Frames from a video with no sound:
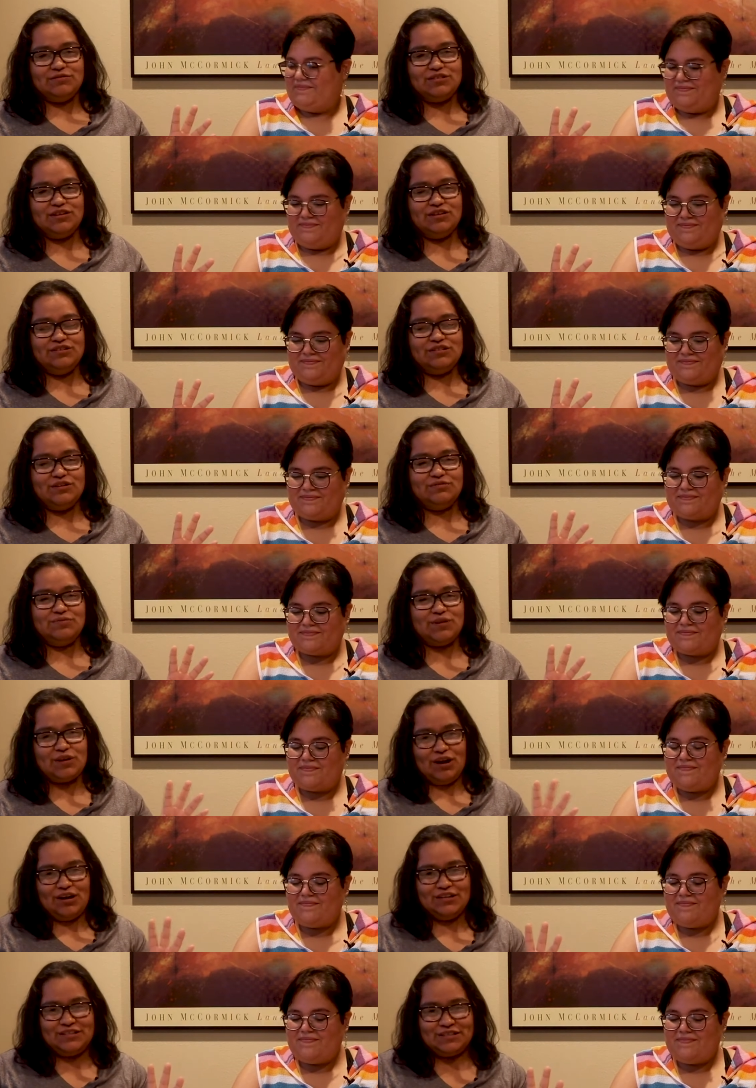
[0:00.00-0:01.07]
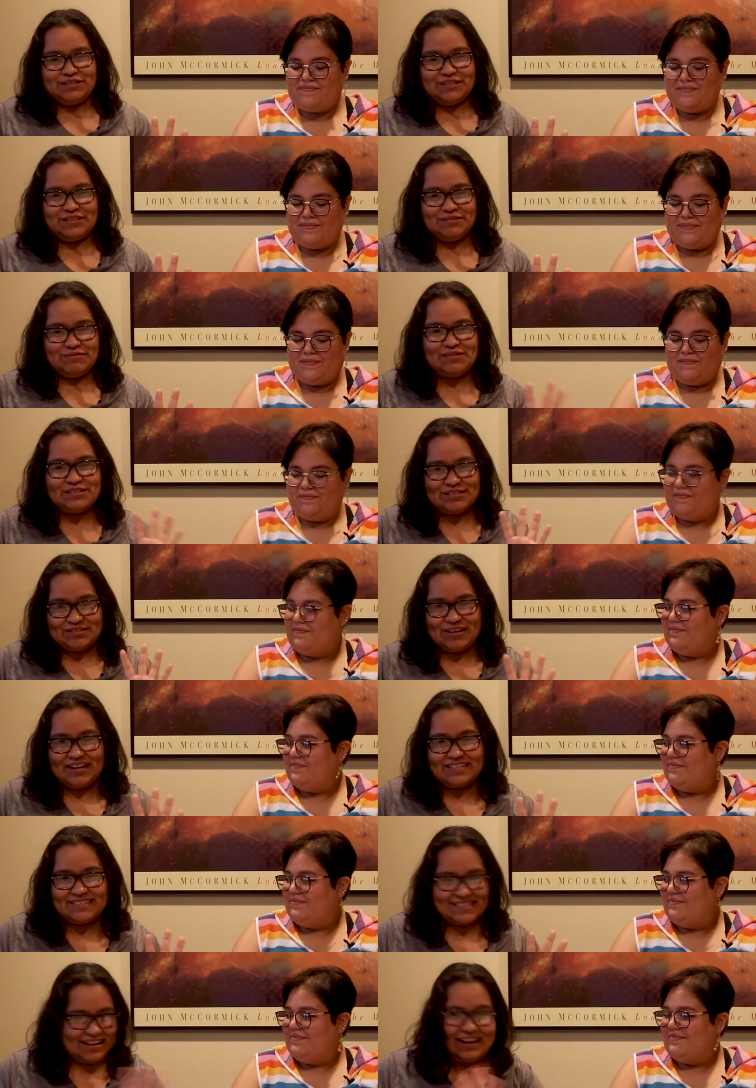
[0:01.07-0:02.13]
Speaker 1: will tell ourselves we're college students we're
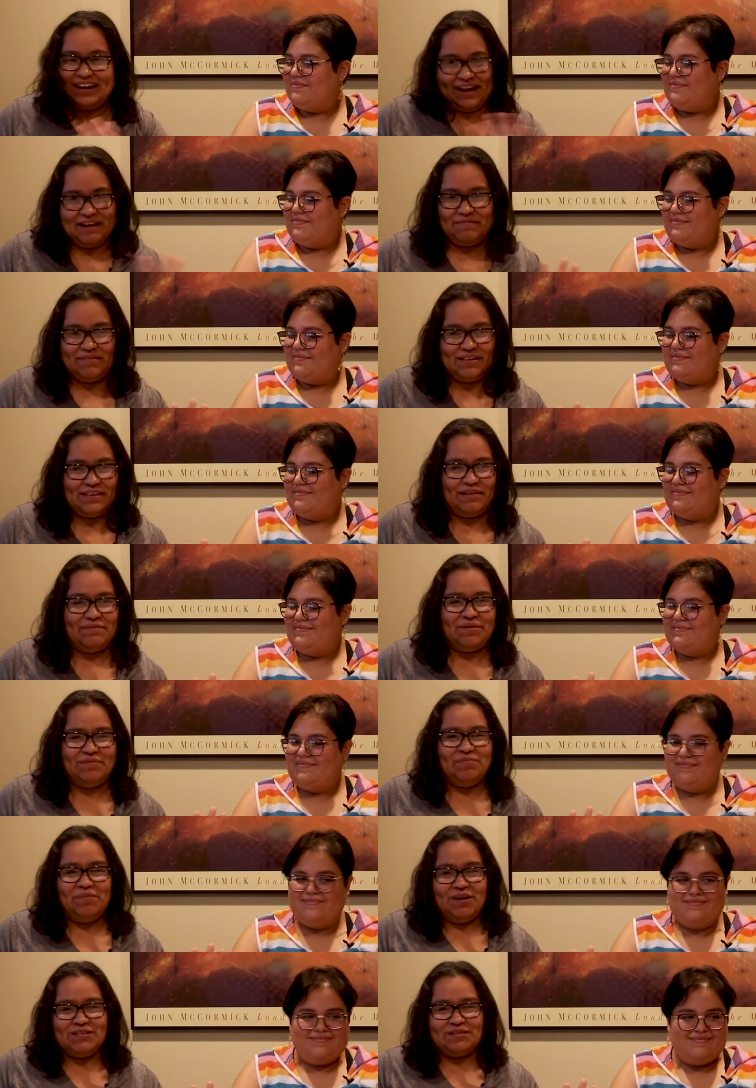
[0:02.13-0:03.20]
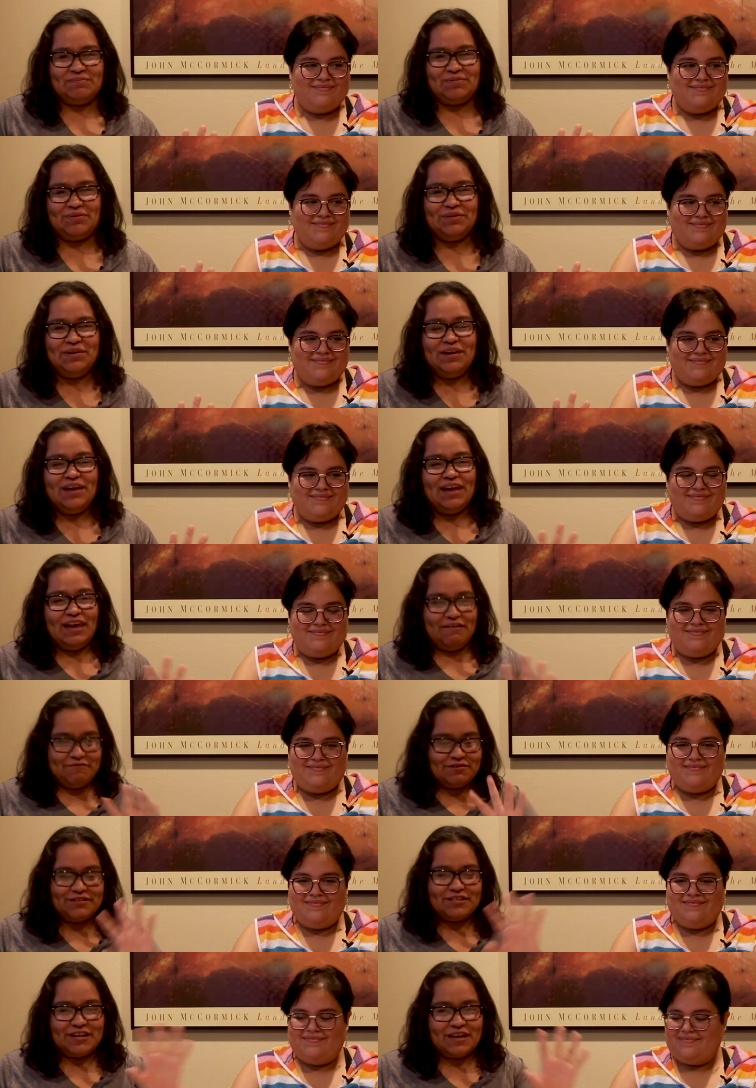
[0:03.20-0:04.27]
stressed on every level possible if
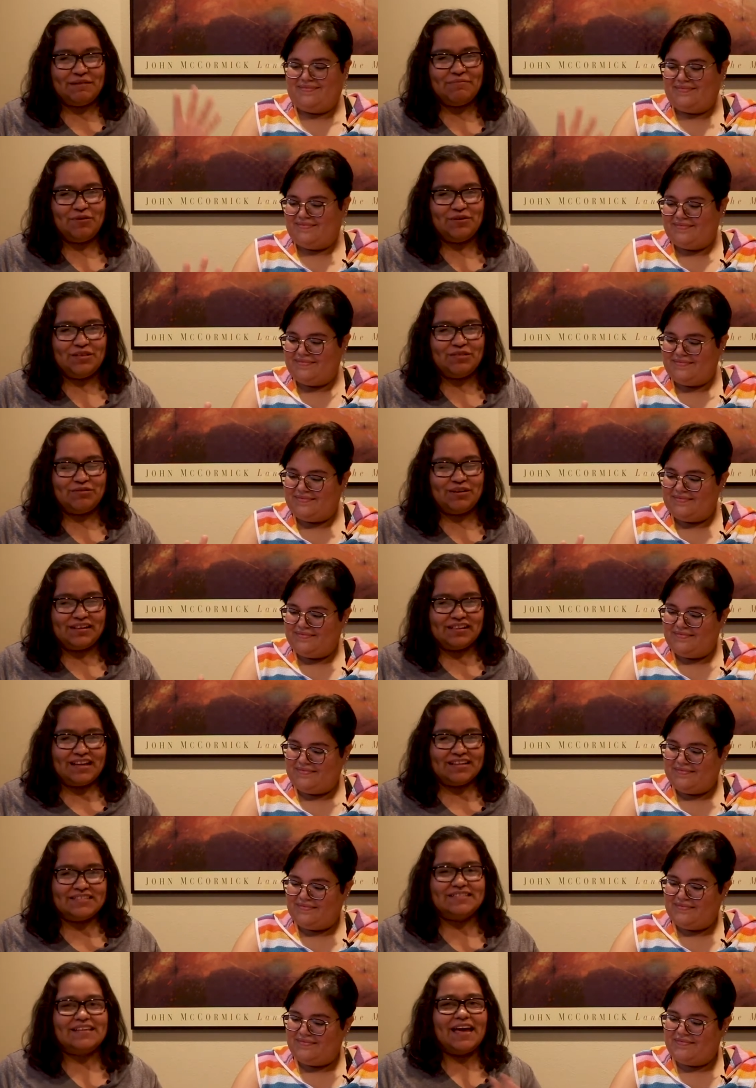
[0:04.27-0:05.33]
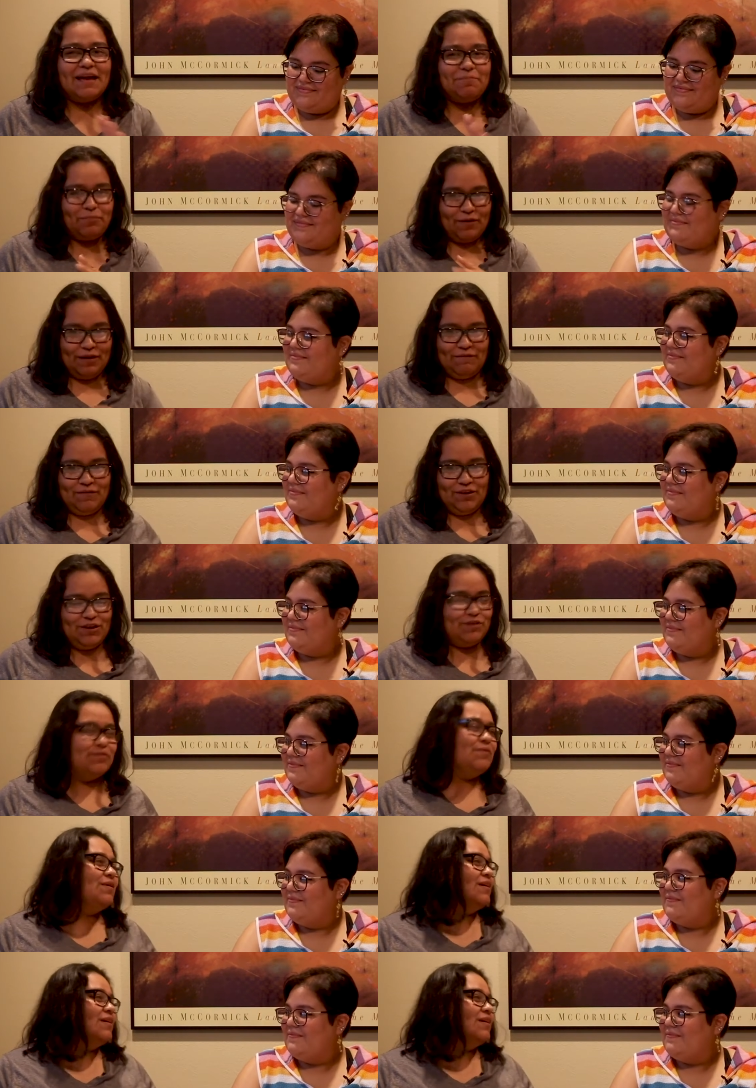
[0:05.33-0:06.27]
you're taking more than three classes i pray for you